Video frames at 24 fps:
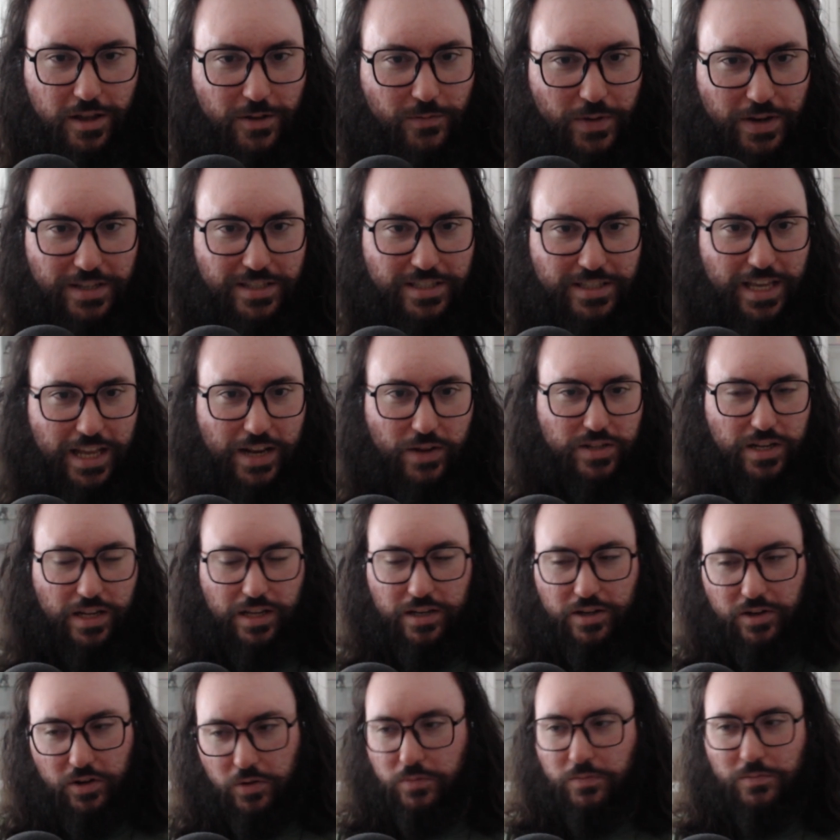Instead, I was like,
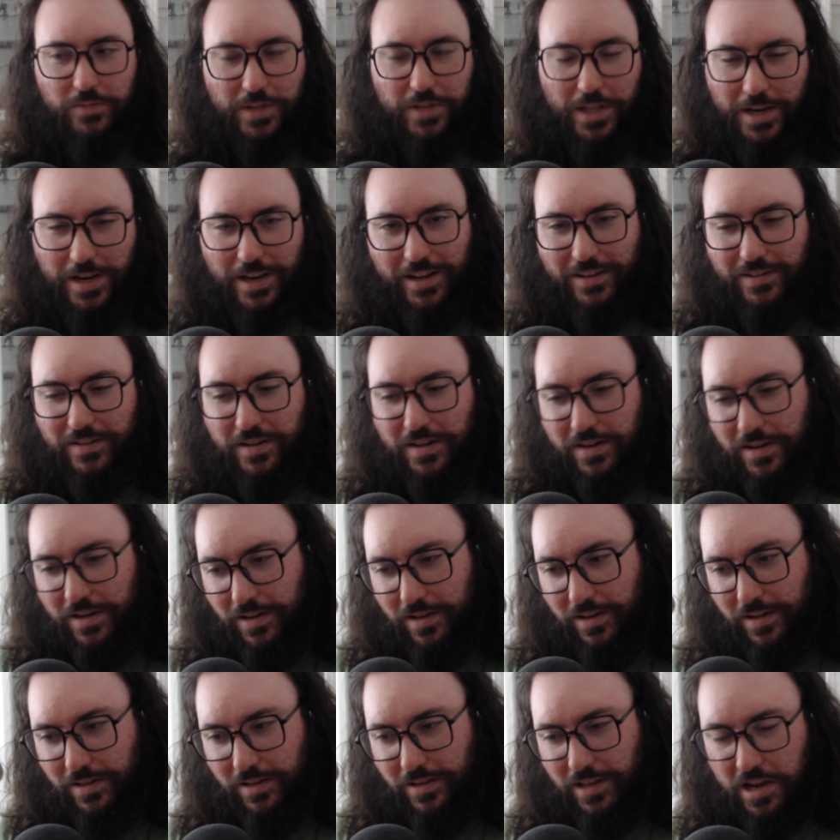no, the
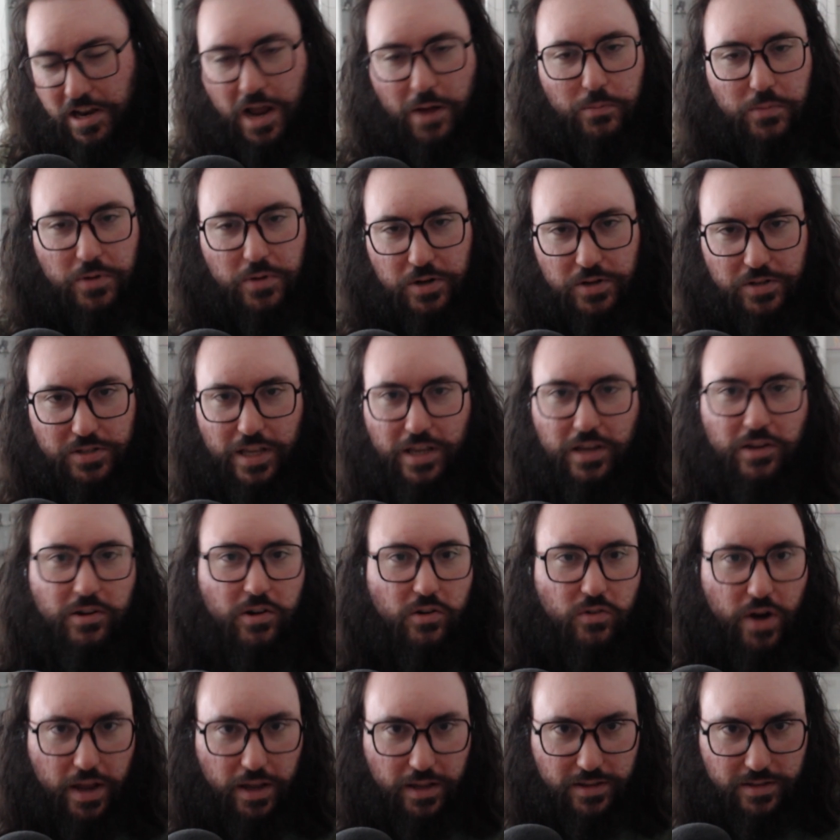number is
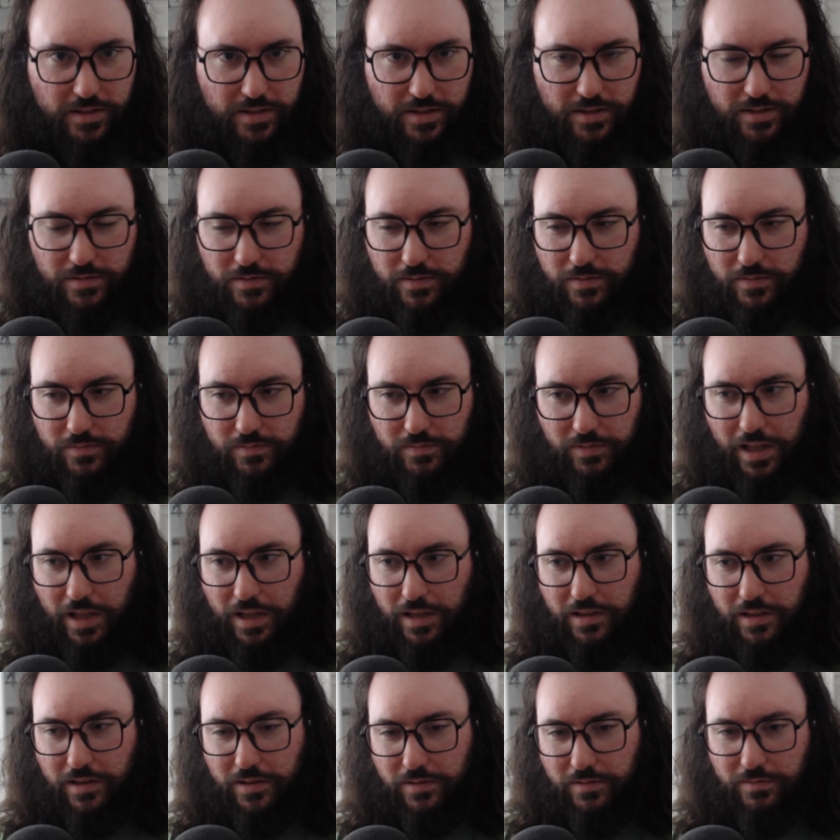incorrect.
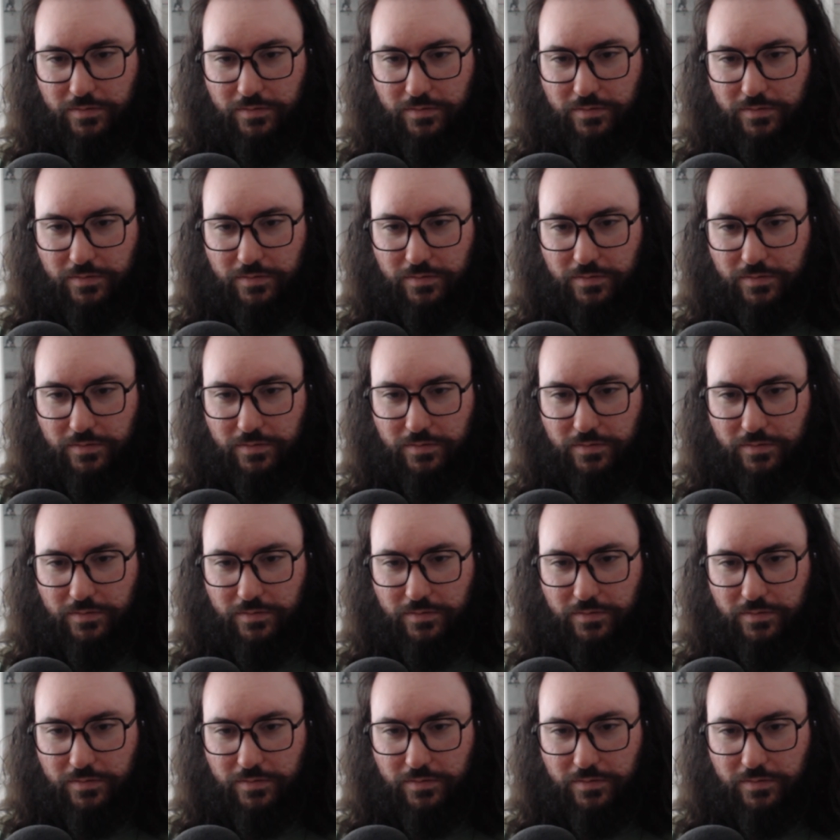Like,